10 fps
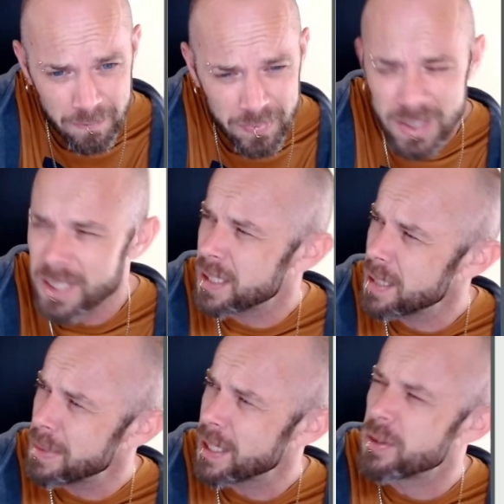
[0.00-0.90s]

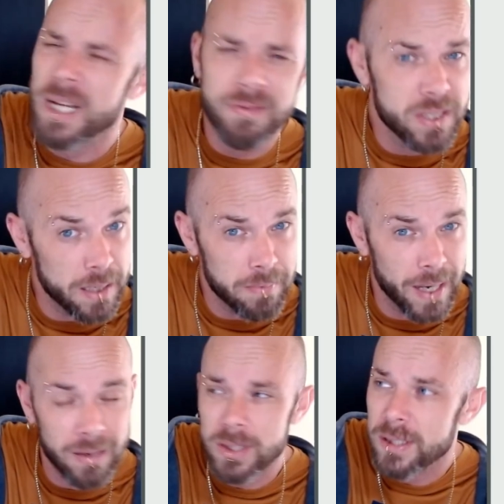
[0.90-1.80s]
16? No, £17.
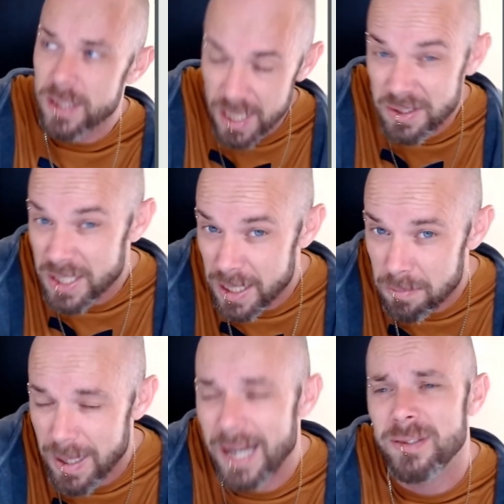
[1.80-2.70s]

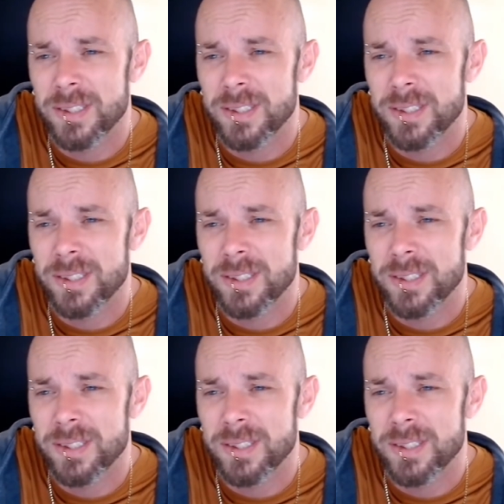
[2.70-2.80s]
£17.